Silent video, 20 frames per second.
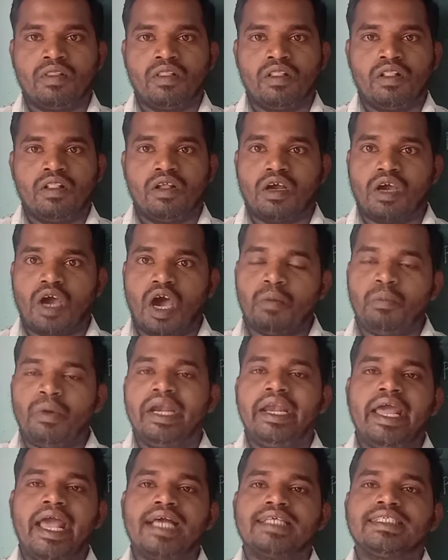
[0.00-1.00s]
The carbon
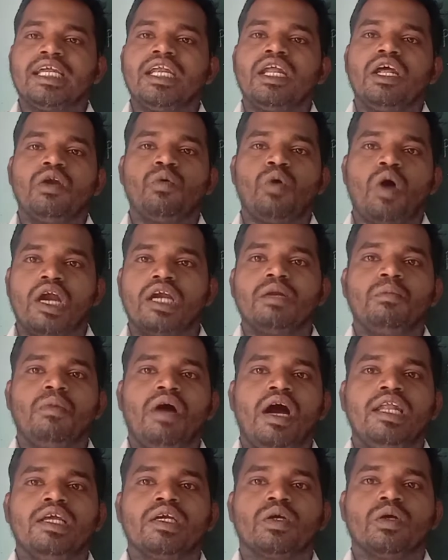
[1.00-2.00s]
dioxide and water
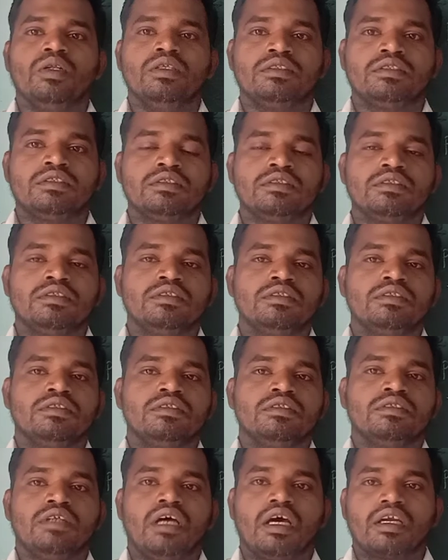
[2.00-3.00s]
molecules
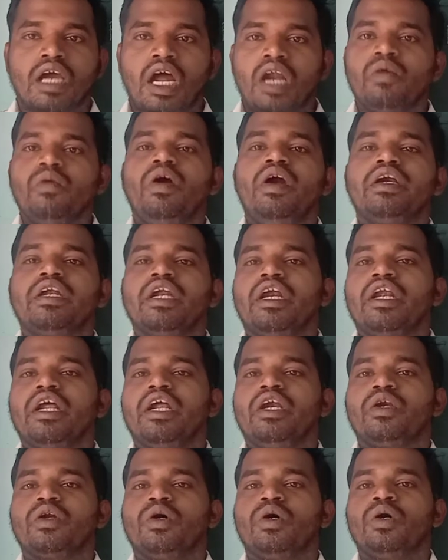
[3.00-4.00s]
are converted
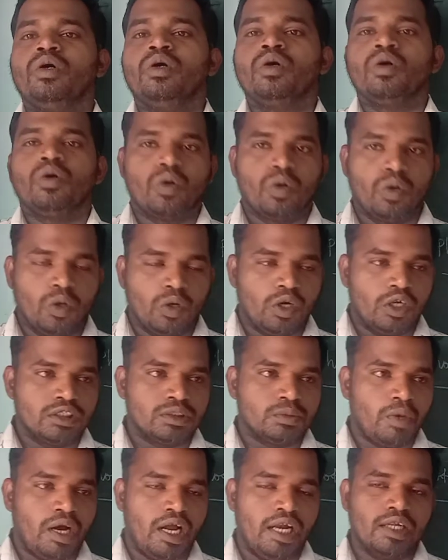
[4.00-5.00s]
into glucose
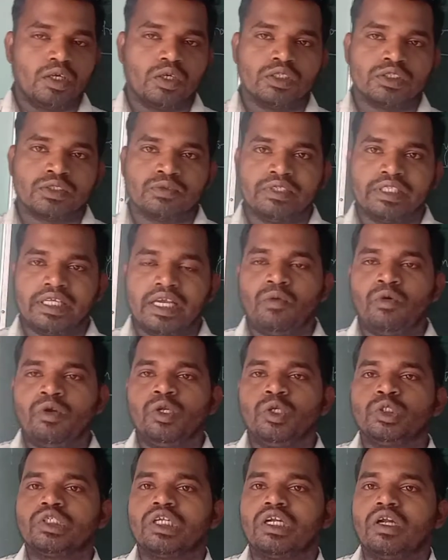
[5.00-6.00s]
molecules with the
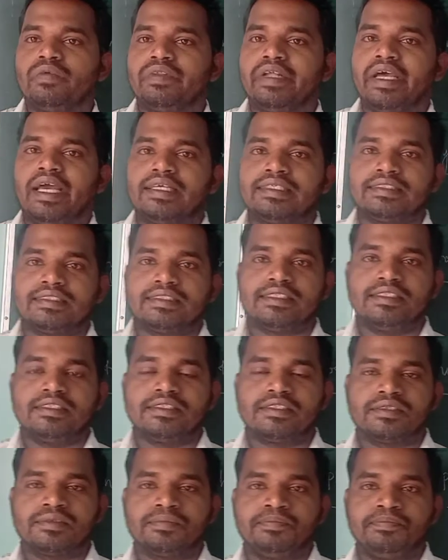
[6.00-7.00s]
evolution of the
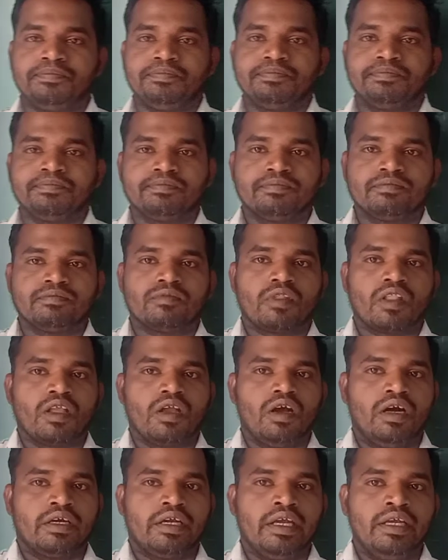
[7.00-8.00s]
oxygens.
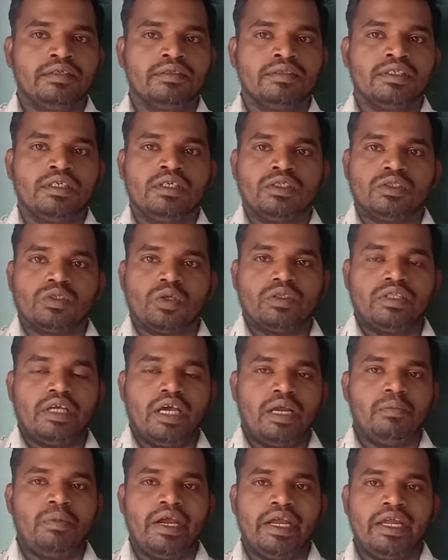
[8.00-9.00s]
Okay, so
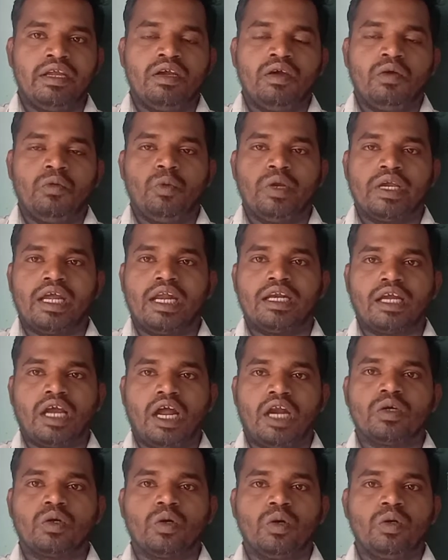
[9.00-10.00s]
thereby we can
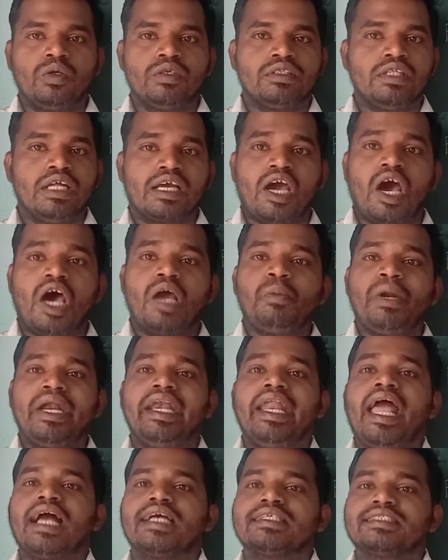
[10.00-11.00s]
conclude the carbon
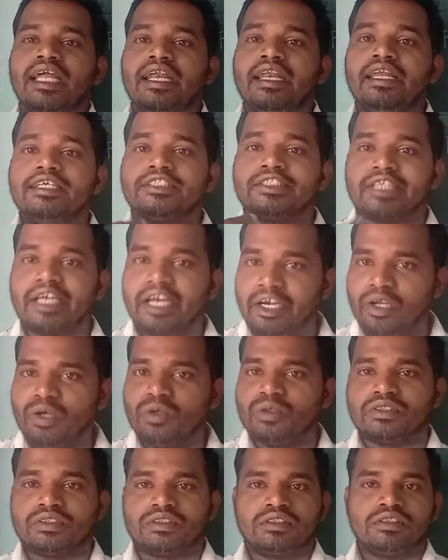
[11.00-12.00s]
dioxide is
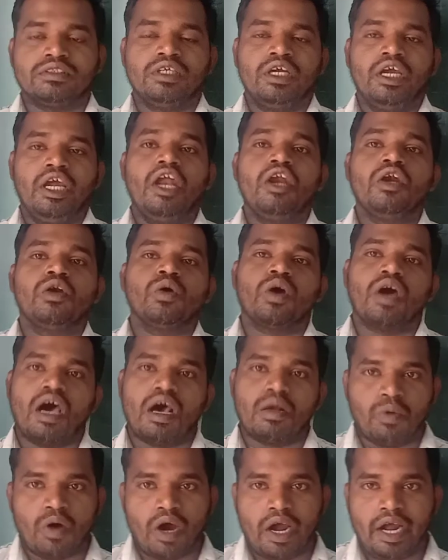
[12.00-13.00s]
reduced into
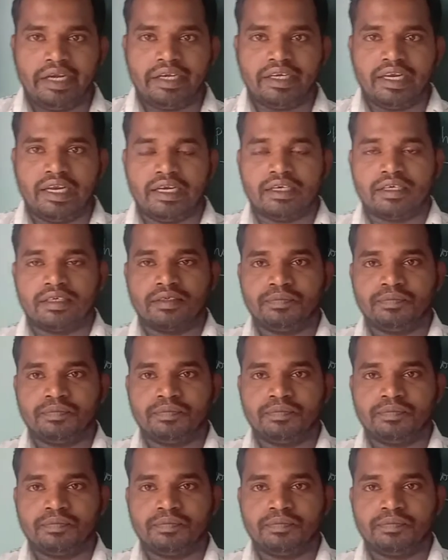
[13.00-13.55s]
carbohydrate.